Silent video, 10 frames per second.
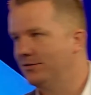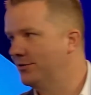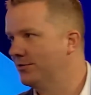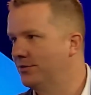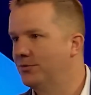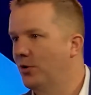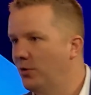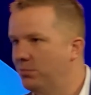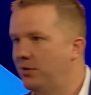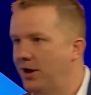is just a
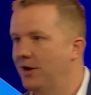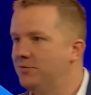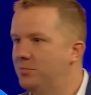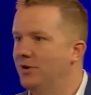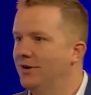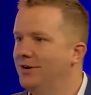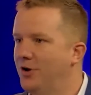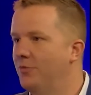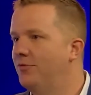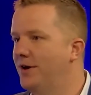total guess, but
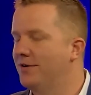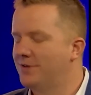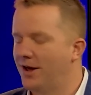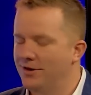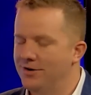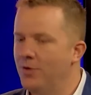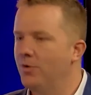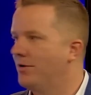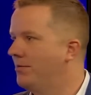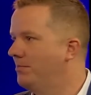fair to say that
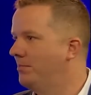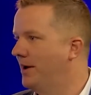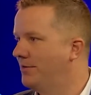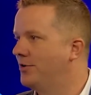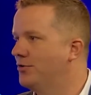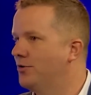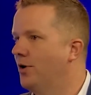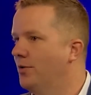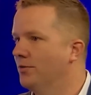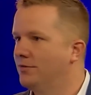network-based
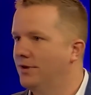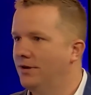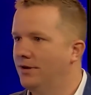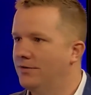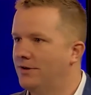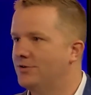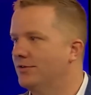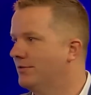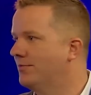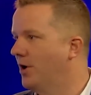controls such
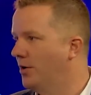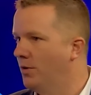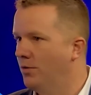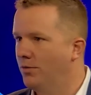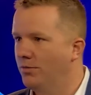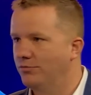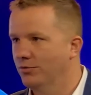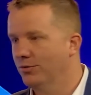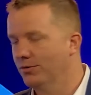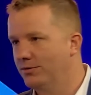as firewall
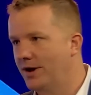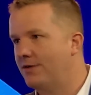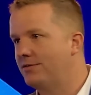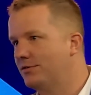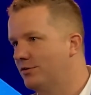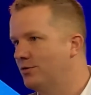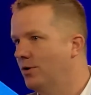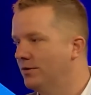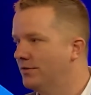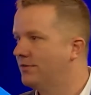rules, access
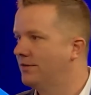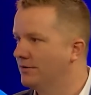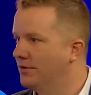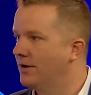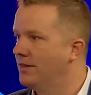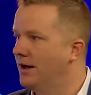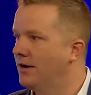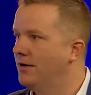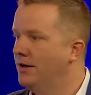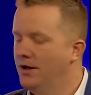control lists, things like that,
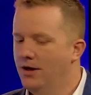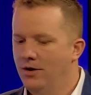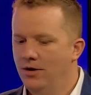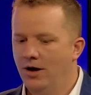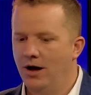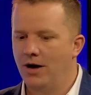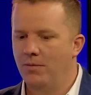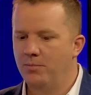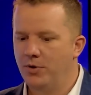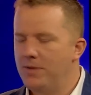
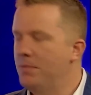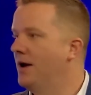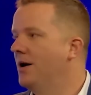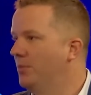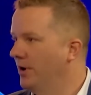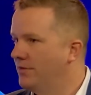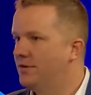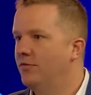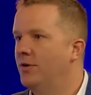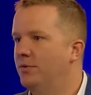probably made up like
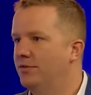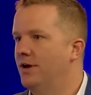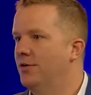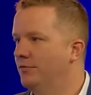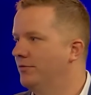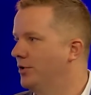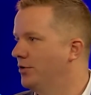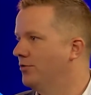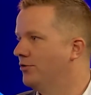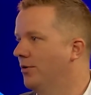70% of your
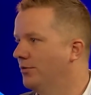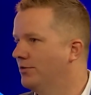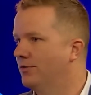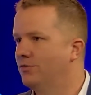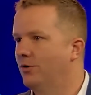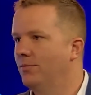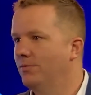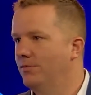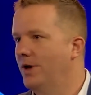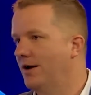controls to stop
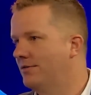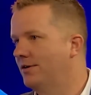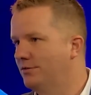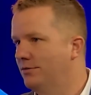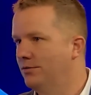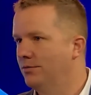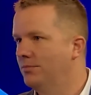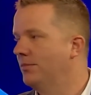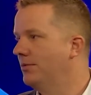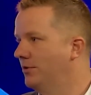access to
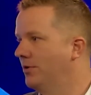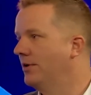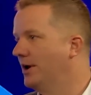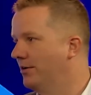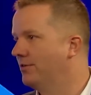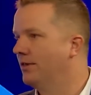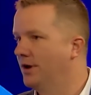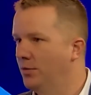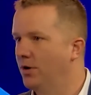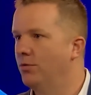certain areas of the
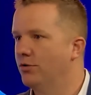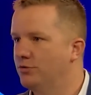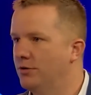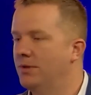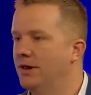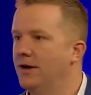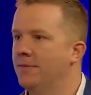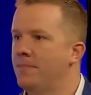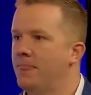network where it shouldn't be there,